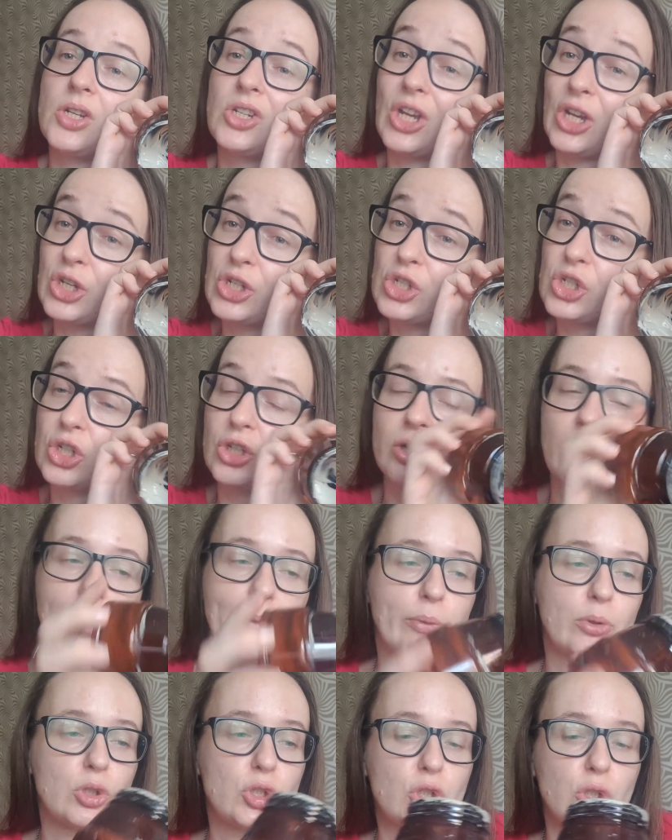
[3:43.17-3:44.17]
texture. I
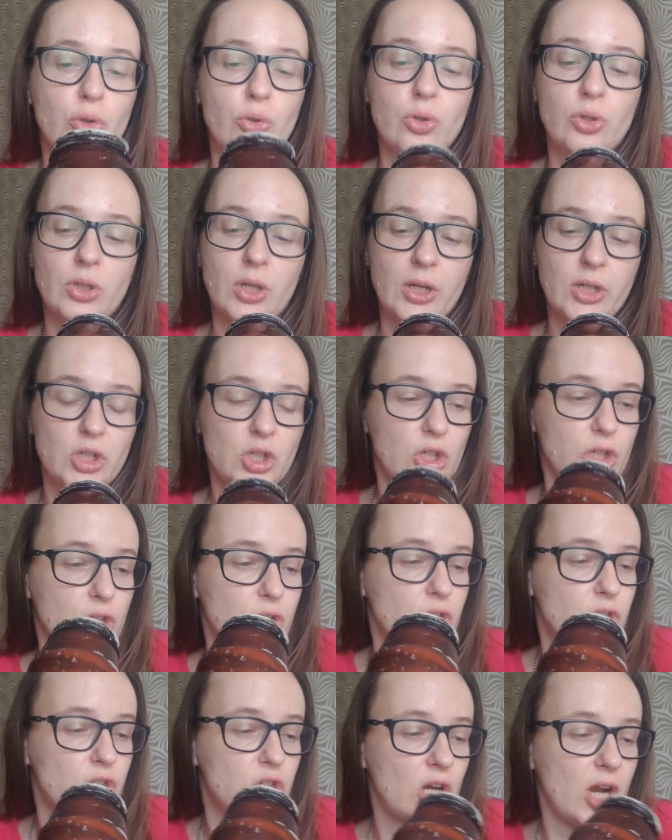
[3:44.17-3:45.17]
will show you
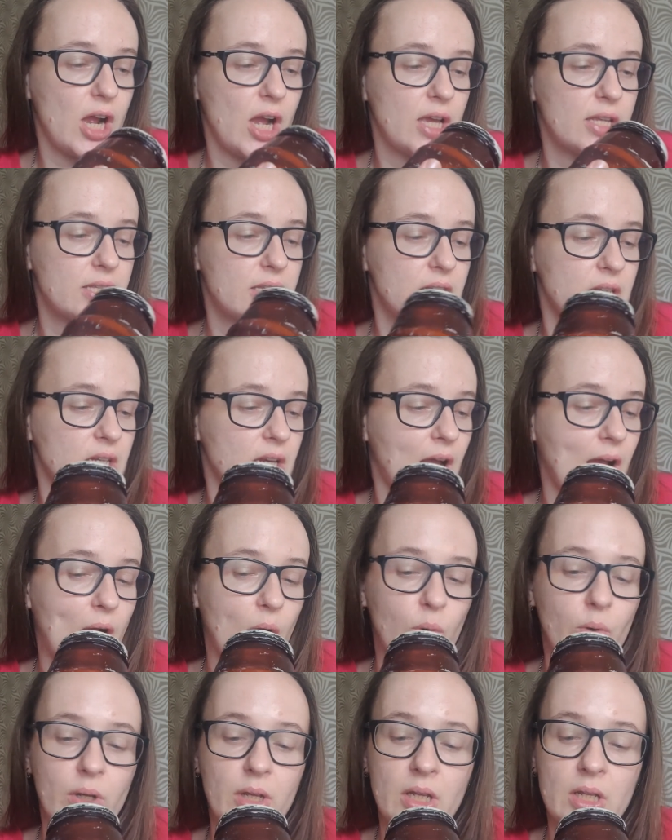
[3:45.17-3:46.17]
texture just
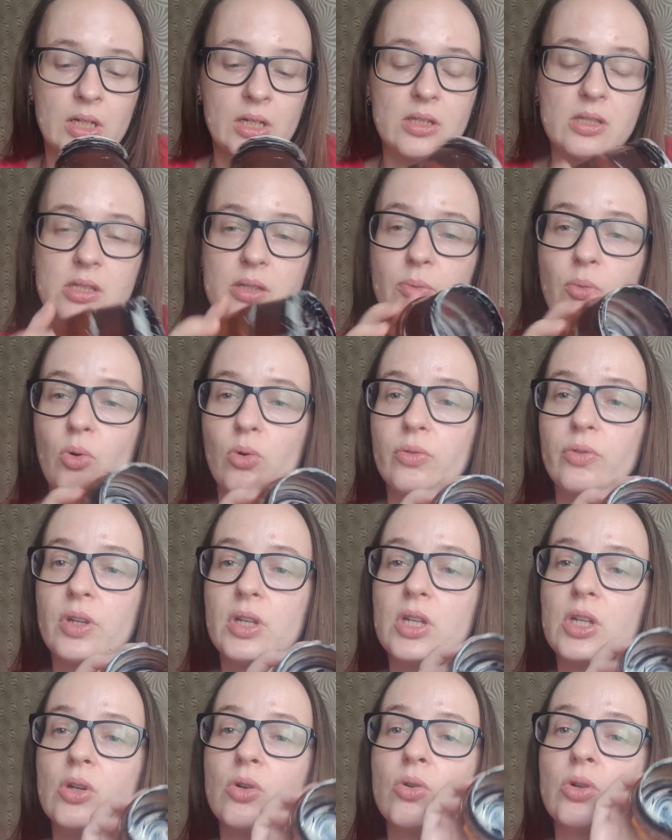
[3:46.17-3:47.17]
now in a small
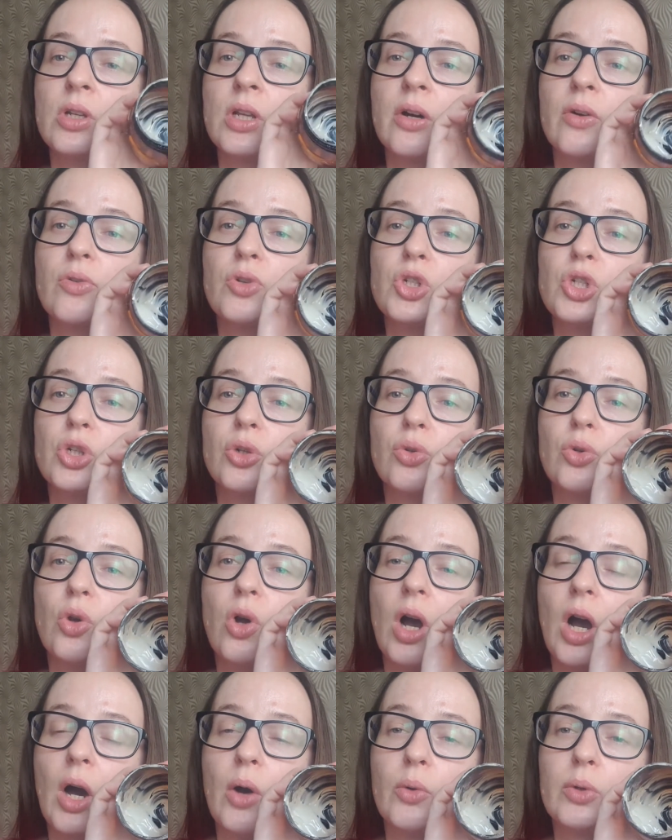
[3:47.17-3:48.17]
video, and I will show
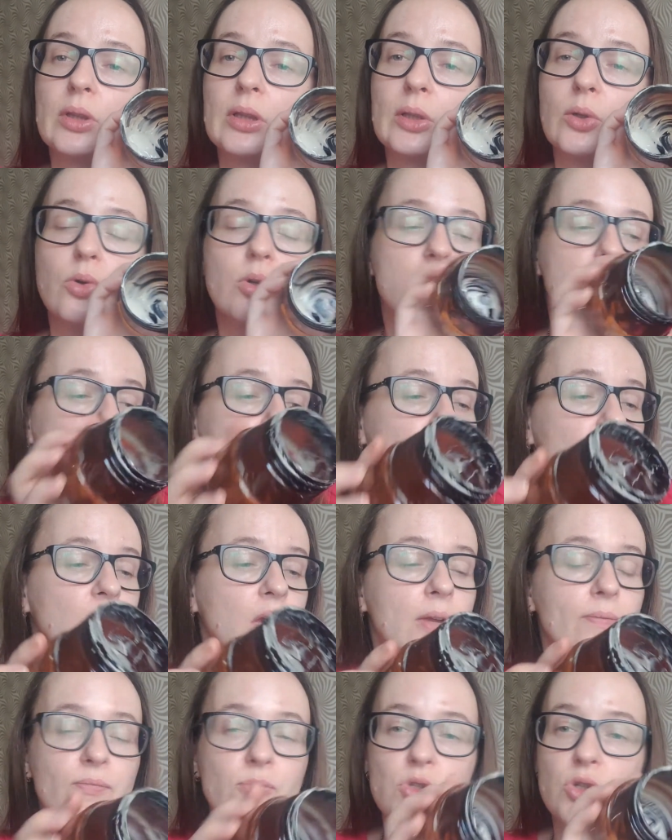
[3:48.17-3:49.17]
you how it looks.
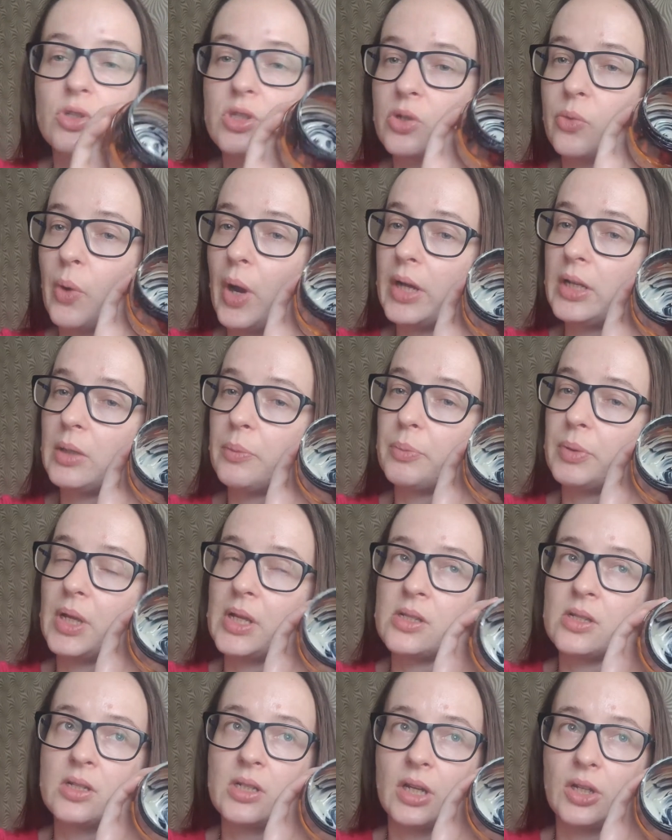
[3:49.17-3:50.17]
So it's quite a
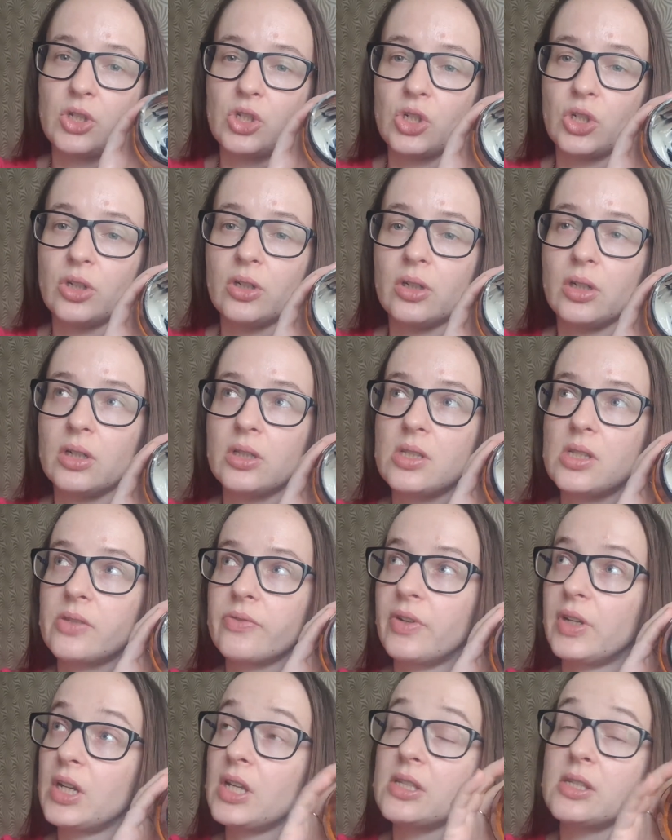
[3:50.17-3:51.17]
pleasant texture. It's
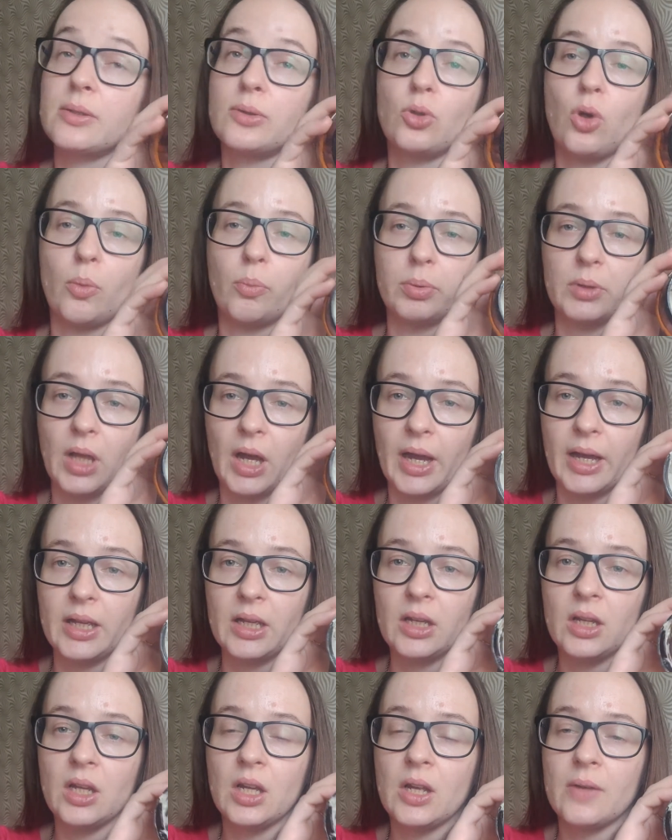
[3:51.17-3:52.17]
very easy to
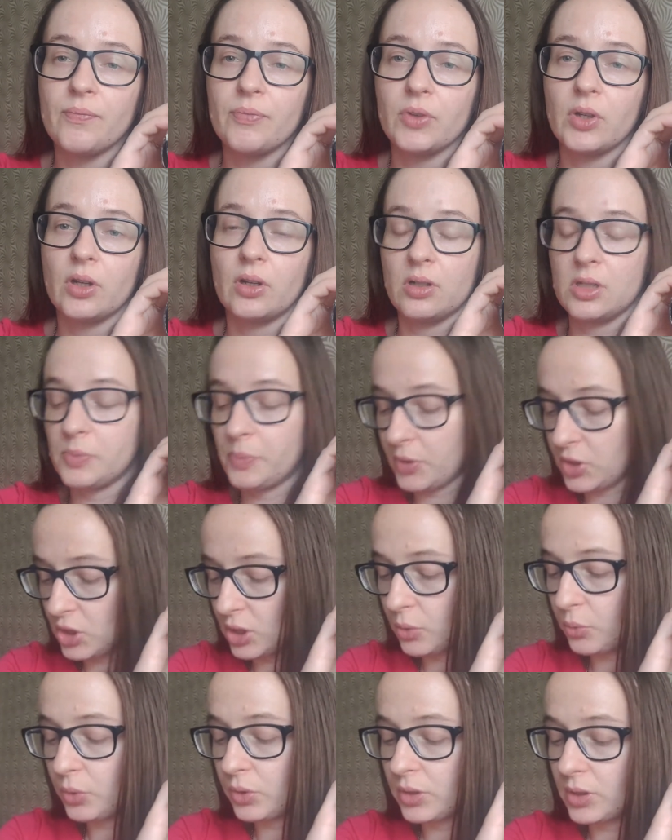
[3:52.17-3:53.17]
apply,
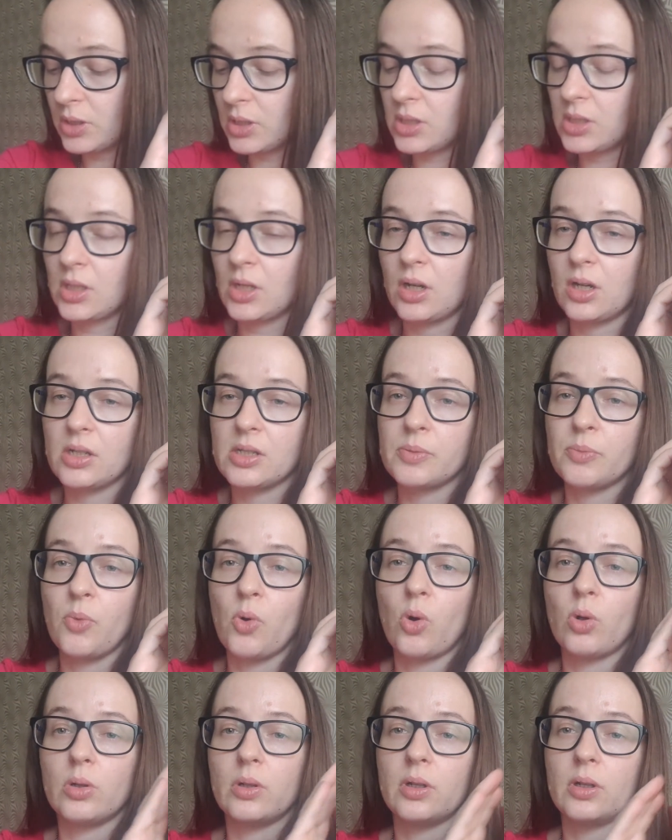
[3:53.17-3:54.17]
especially with this
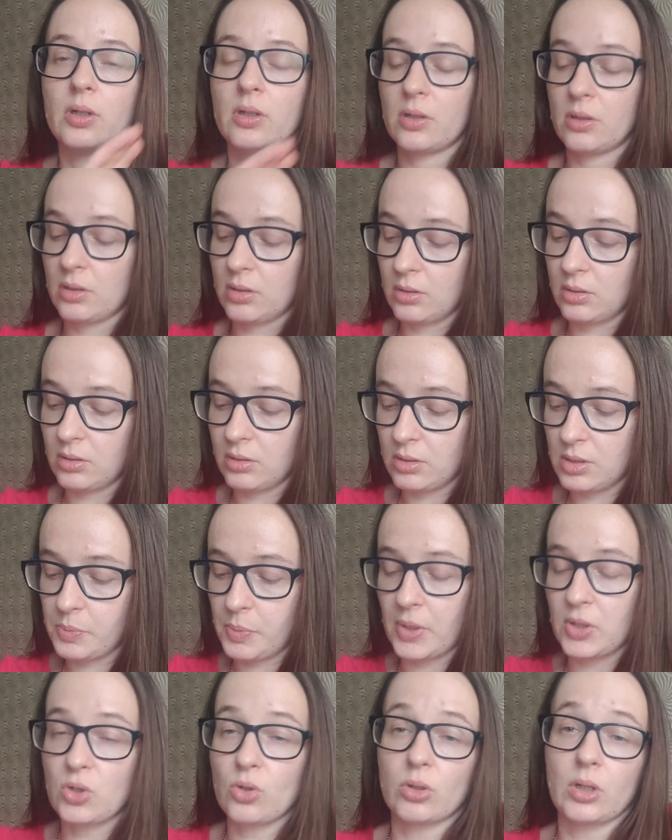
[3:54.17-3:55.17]
small
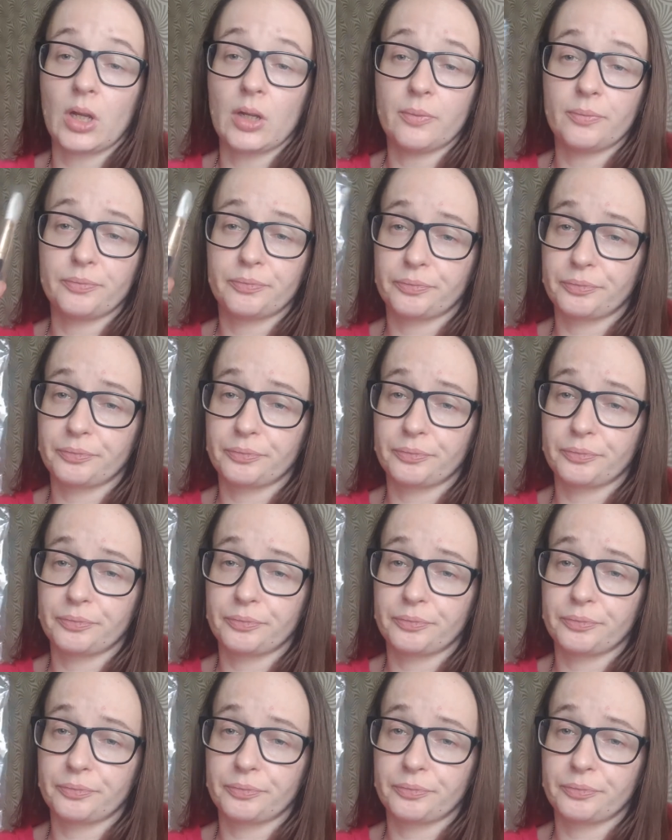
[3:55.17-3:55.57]
spatula.